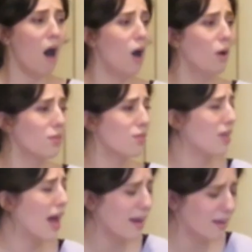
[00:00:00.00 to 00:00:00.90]
Oh,
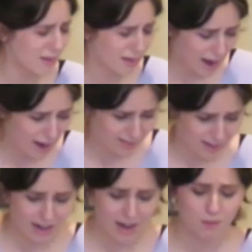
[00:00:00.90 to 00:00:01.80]
thank God
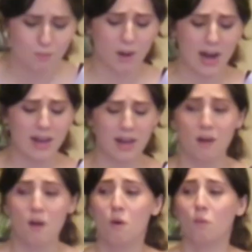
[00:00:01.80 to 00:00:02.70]
they had
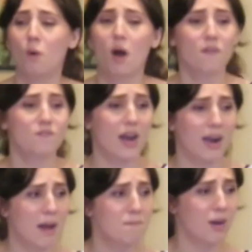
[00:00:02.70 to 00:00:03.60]
waited.
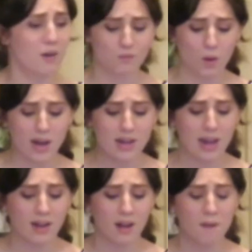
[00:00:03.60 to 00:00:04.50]
Warfare had been
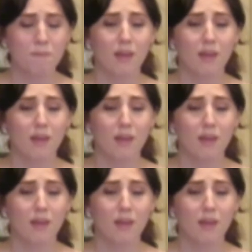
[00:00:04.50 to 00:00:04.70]
avoided.